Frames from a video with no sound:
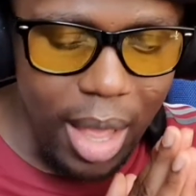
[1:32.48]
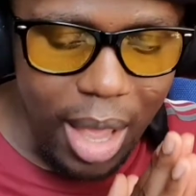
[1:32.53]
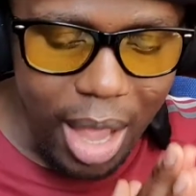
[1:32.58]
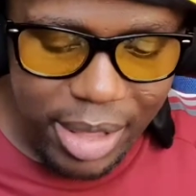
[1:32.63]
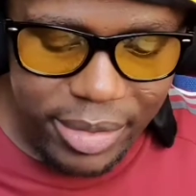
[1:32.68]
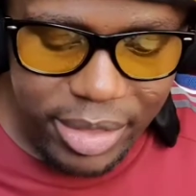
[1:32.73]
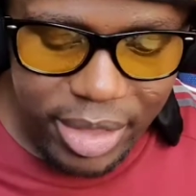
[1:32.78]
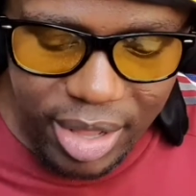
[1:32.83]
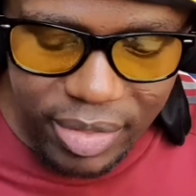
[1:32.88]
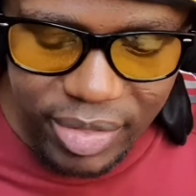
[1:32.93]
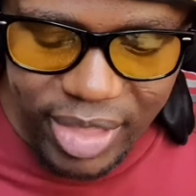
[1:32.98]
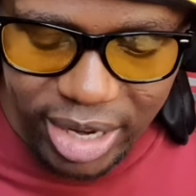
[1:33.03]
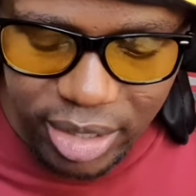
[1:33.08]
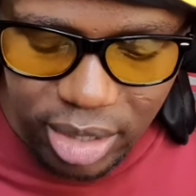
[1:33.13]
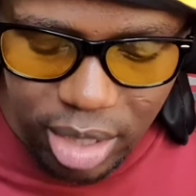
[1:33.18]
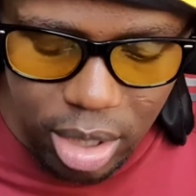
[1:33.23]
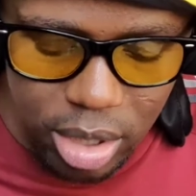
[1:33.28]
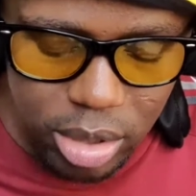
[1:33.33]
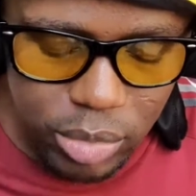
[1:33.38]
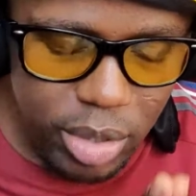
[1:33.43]
Other than
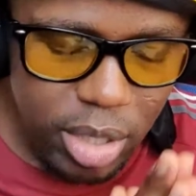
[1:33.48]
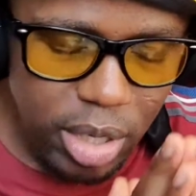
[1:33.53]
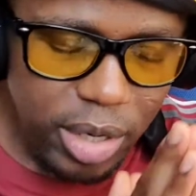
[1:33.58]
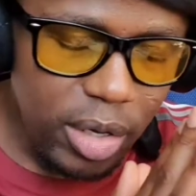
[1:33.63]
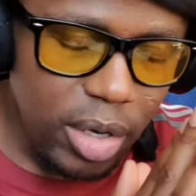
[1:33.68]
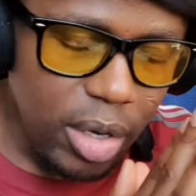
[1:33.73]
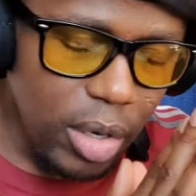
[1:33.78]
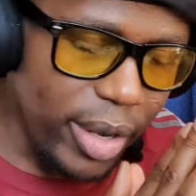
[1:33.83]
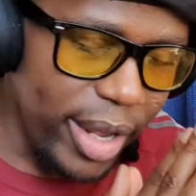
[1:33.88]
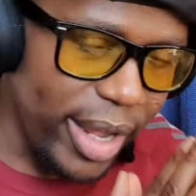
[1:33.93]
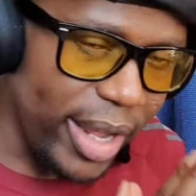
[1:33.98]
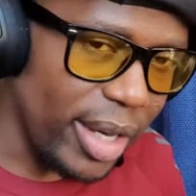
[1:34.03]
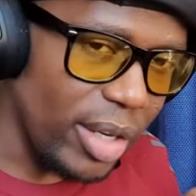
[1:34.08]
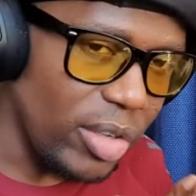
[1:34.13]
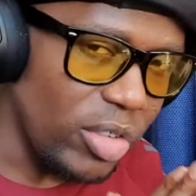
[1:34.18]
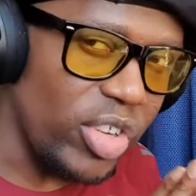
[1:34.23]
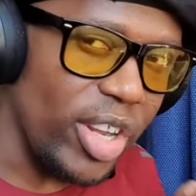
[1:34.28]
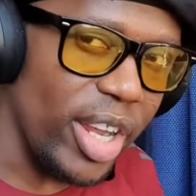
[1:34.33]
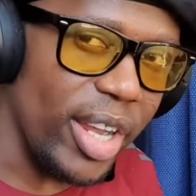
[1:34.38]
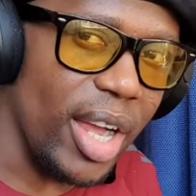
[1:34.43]
that, guys, we're gonna go ahead
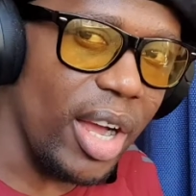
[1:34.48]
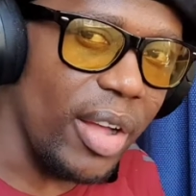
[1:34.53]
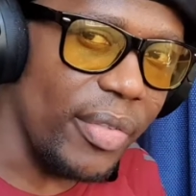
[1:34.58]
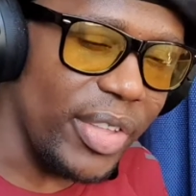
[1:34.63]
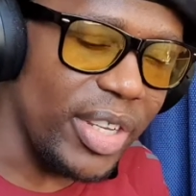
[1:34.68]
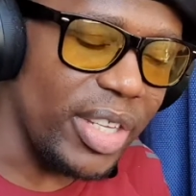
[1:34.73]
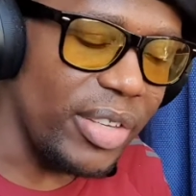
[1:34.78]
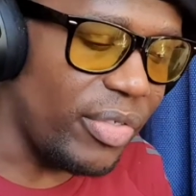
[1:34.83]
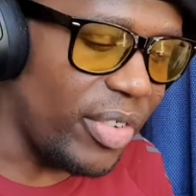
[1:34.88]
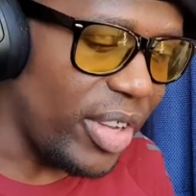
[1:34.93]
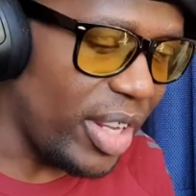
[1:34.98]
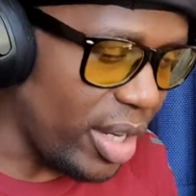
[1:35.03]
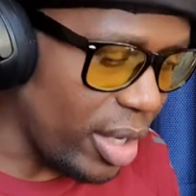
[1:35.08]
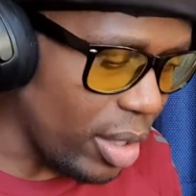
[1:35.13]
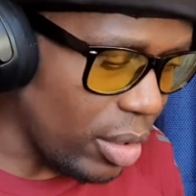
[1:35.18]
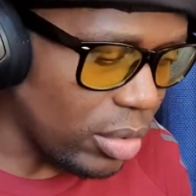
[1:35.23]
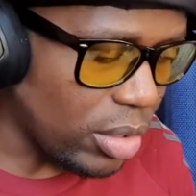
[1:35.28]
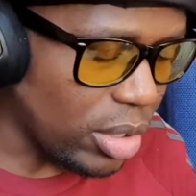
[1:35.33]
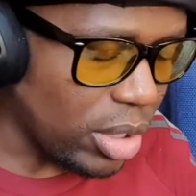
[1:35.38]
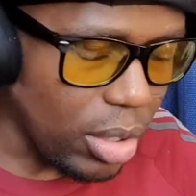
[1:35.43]
and check out this
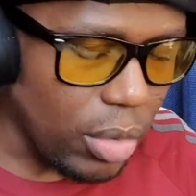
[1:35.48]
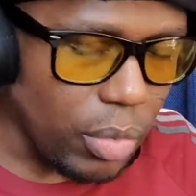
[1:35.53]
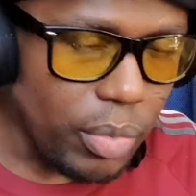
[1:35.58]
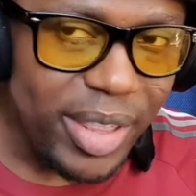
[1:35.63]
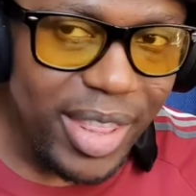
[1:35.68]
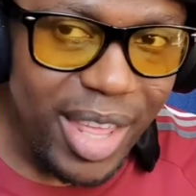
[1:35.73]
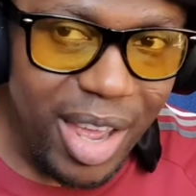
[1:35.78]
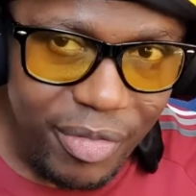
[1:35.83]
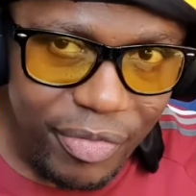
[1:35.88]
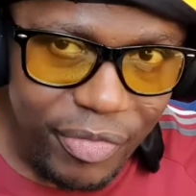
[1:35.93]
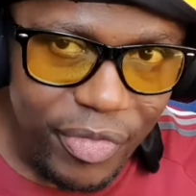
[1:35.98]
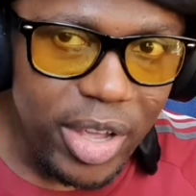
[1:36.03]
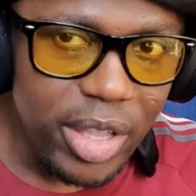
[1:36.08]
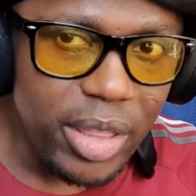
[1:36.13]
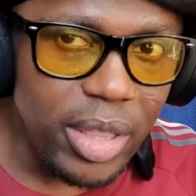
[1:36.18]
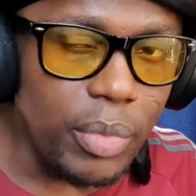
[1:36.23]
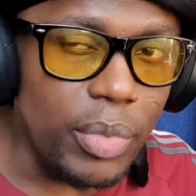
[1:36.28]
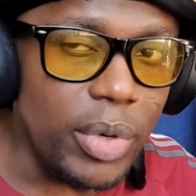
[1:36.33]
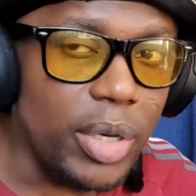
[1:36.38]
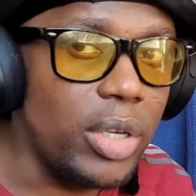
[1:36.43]
video. So without
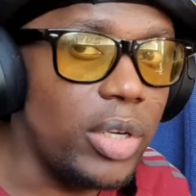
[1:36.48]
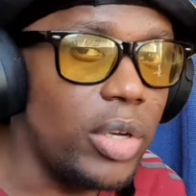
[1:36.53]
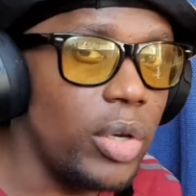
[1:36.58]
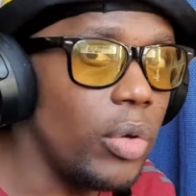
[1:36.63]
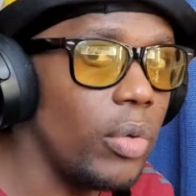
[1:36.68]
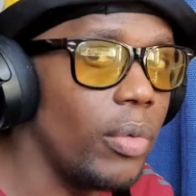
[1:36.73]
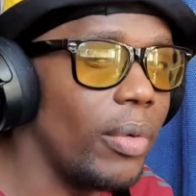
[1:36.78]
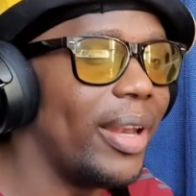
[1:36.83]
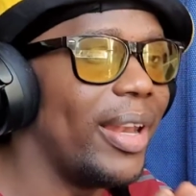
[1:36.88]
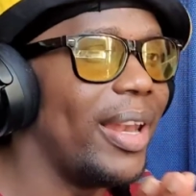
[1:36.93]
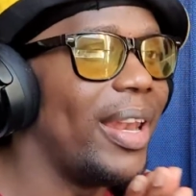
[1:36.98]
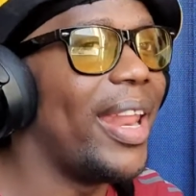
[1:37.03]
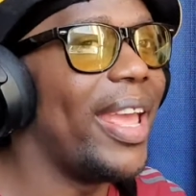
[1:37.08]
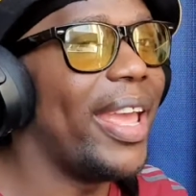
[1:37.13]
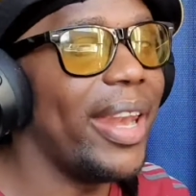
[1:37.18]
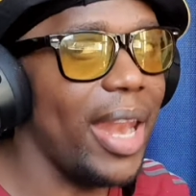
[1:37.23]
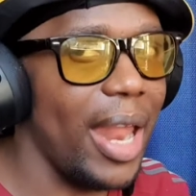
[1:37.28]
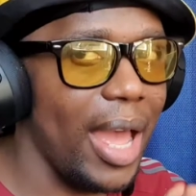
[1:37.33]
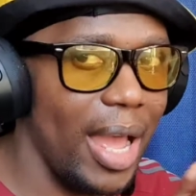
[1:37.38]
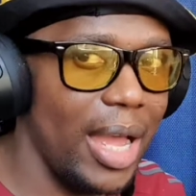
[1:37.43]
further ado,
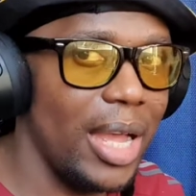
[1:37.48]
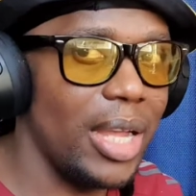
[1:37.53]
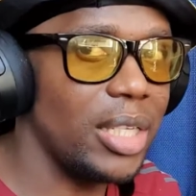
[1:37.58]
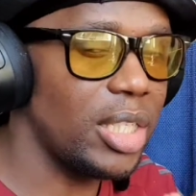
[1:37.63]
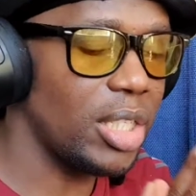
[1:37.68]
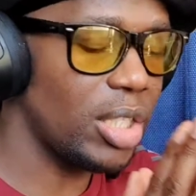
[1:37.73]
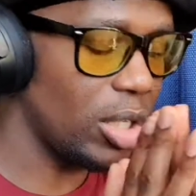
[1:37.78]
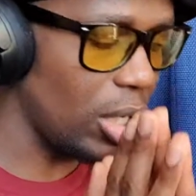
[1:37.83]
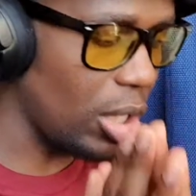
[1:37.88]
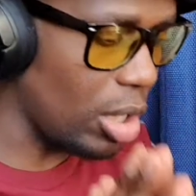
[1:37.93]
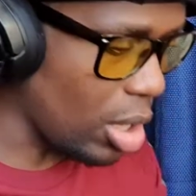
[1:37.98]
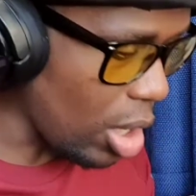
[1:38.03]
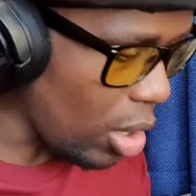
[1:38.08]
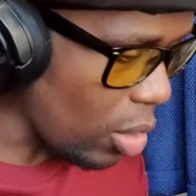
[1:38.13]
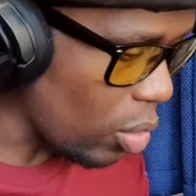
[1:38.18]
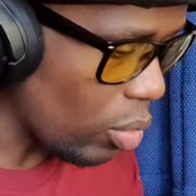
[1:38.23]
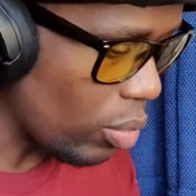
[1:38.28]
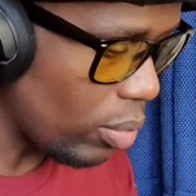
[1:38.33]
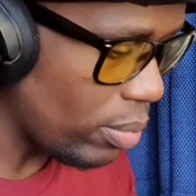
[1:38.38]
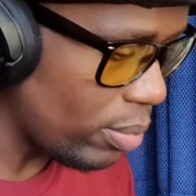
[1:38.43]
let us go.